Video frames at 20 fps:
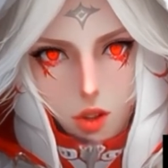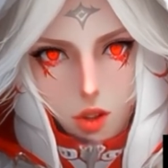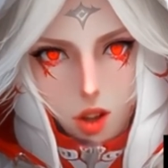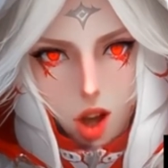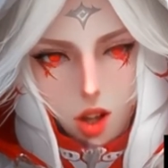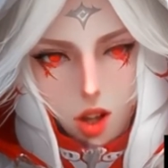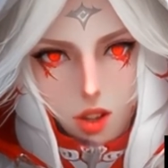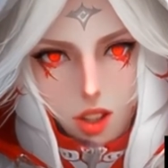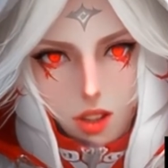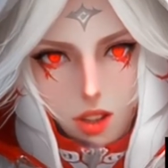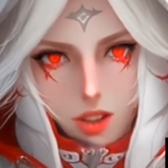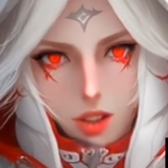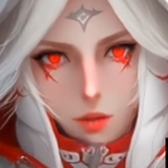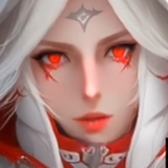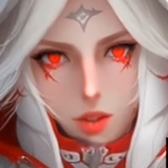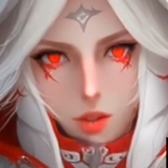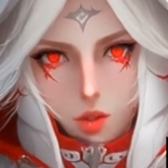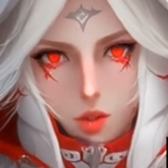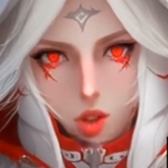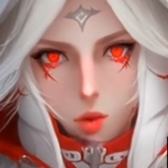Not killing
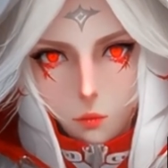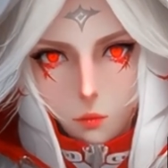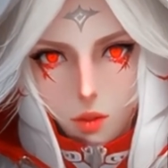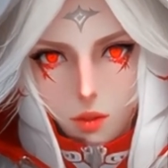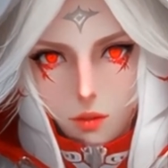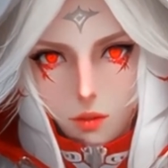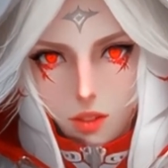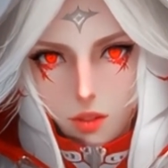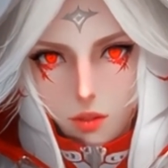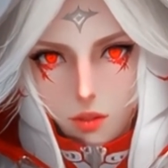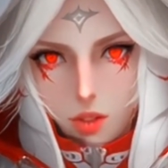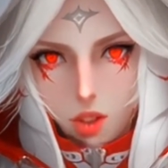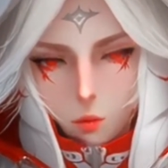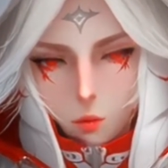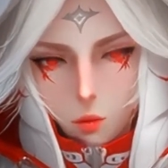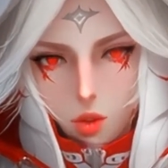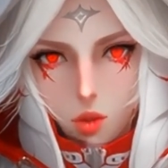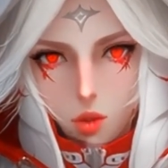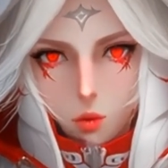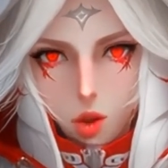these humans and
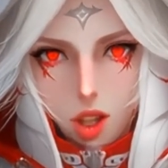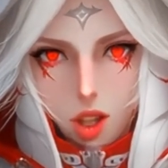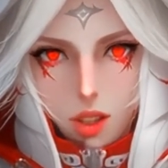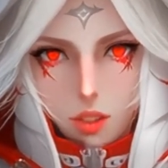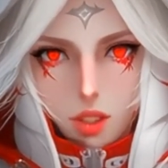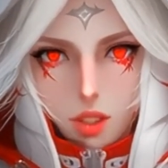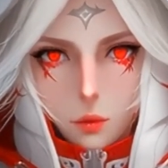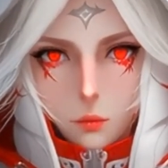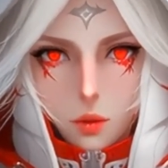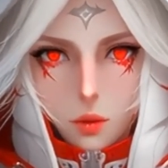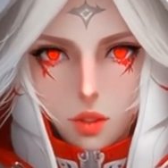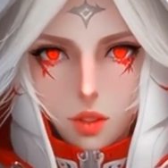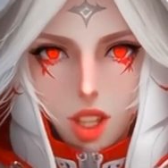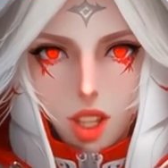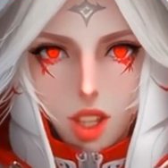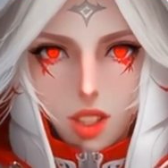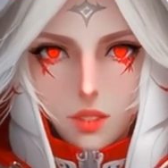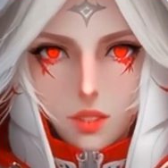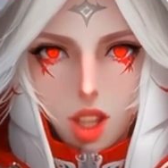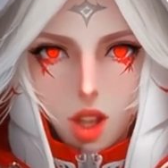still restraining them is
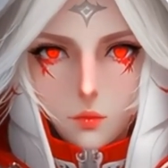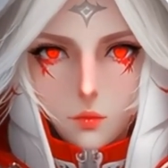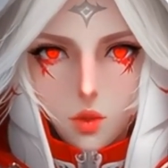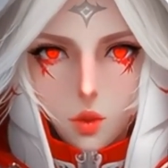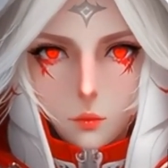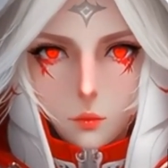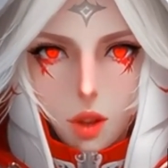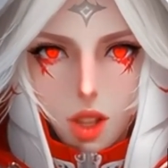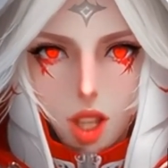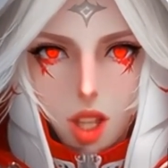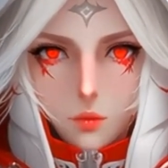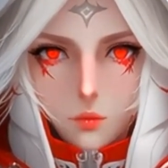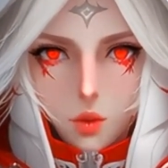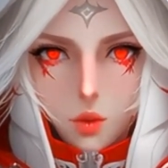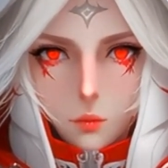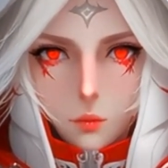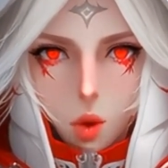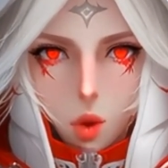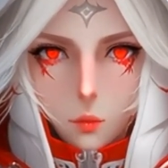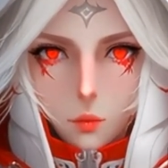getting tougher by
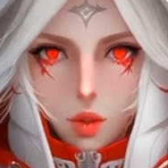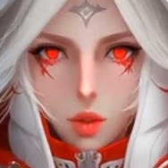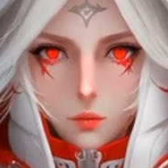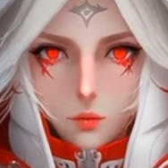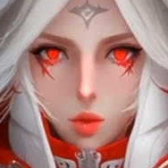every moment